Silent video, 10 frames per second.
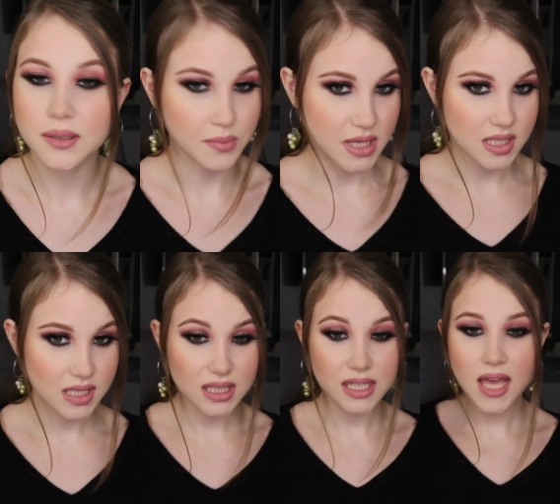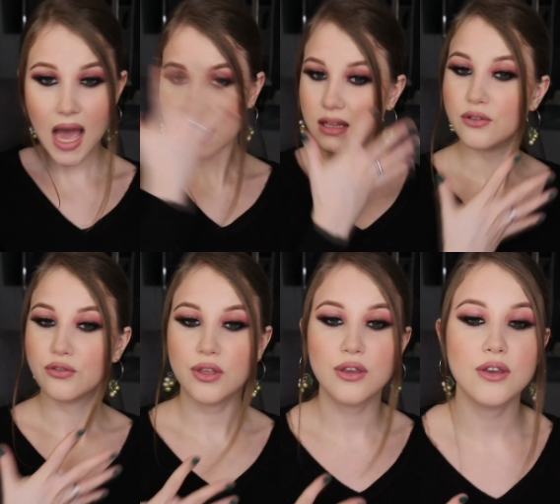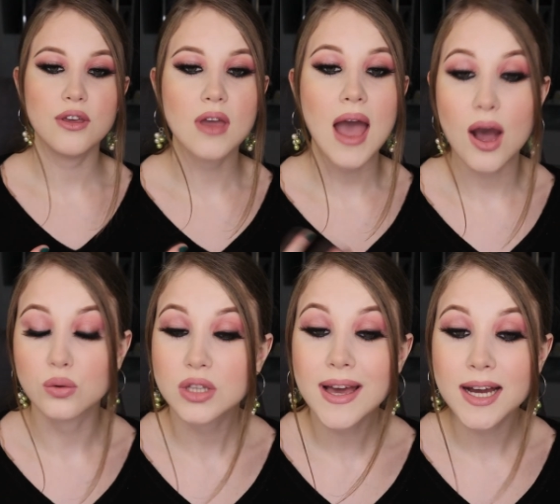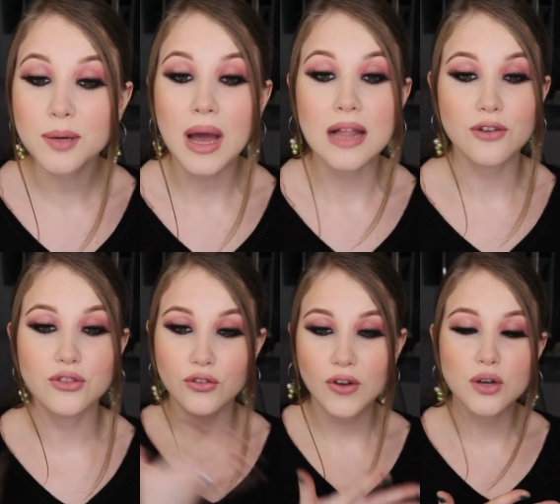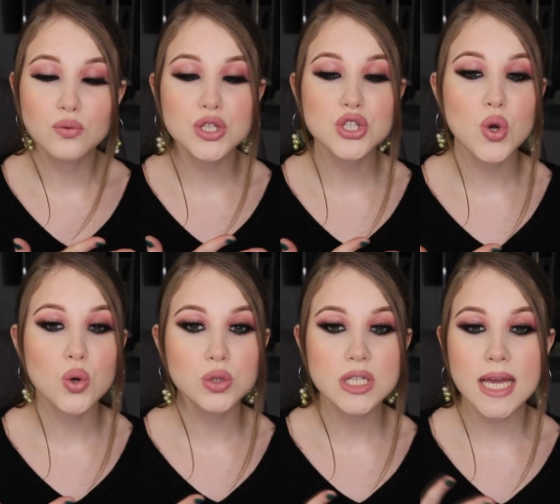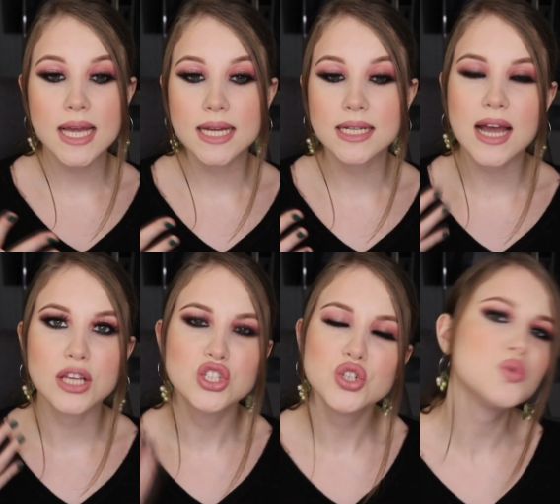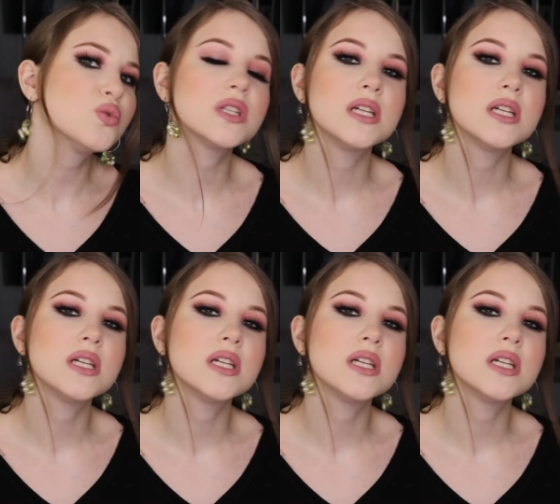basically I love the outcome. I love the final result, and I do really